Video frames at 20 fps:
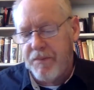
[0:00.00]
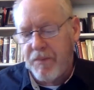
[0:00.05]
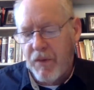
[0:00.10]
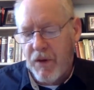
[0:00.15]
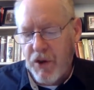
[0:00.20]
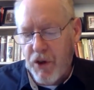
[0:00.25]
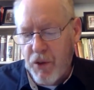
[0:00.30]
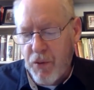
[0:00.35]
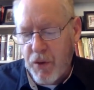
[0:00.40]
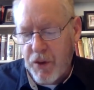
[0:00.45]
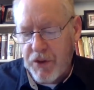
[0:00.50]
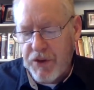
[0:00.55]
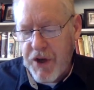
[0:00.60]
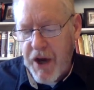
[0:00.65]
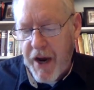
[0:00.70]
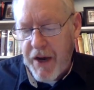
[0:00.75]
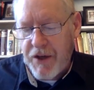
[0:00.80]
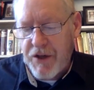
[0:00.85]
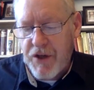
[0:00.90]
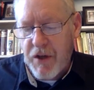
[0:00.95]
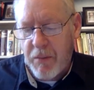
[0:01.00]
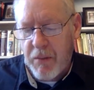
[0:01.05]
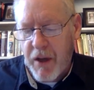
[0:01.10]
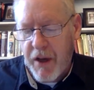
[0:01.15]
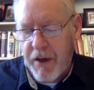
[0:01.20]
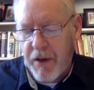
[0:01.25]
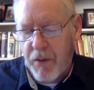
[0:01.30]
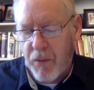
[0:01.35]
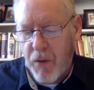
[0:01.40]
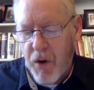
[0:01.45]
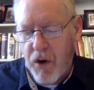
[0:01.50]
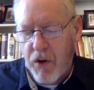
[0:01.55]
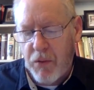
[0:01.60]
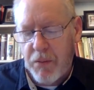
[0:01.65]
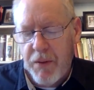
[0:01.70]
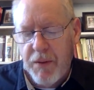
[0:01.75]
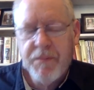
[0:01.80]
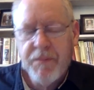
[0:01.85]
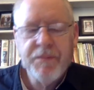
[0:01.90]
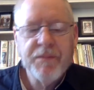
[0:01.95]
You will change them like a robe."
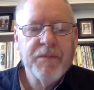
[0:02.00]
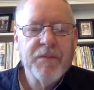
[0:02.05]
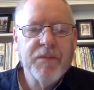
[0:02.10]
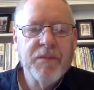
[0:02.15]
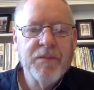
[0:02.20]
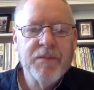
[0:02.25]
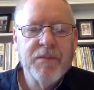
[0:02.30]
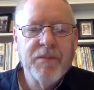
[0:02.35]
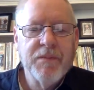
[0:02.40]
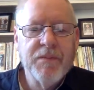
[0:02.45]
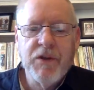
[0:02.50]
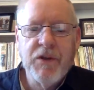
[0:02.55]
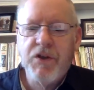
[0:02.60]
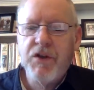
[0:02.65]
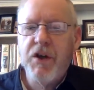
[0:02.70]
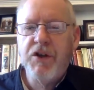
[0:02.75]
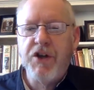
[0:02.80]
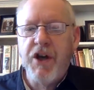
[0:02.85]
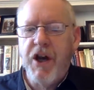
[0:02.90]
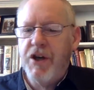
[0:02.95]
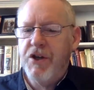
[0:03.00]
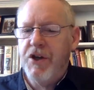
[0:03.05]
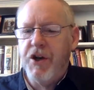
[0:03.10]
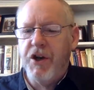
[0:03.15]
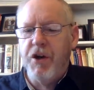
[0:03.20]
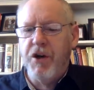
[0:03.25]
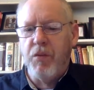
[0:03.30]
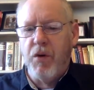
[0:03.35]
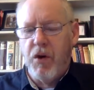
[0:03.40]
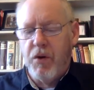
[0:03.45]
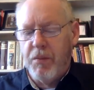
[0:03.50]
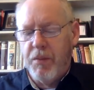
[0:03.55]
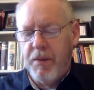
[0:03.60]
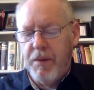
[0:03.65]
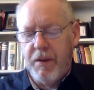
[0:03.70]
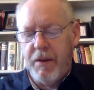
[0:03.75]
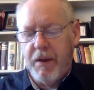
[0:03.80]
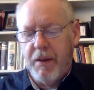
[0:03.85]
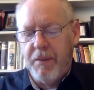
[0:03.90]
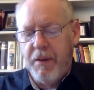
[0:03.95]
It's like changing your robe,
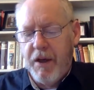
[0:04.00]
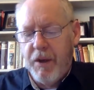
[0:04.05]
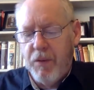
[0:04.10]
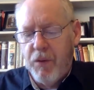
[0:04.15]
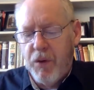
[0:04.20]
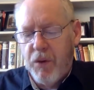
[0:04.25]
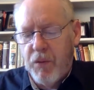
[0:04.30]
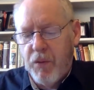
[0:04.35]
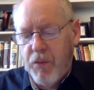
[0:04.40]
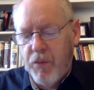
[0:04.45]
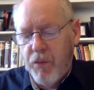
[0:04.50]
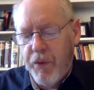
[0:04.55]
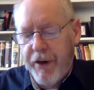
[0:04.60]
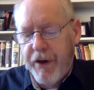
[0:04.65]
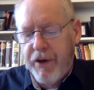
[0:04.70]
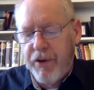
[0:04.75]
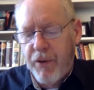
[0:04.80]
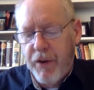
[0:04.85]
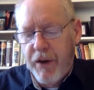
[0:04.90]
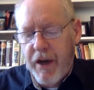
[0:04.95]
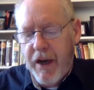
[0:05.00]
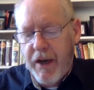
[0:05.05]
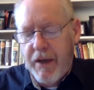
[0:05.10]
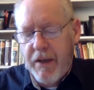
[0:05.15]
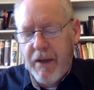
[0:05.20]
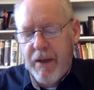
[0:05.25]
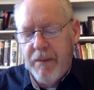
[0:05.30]
and he will recreate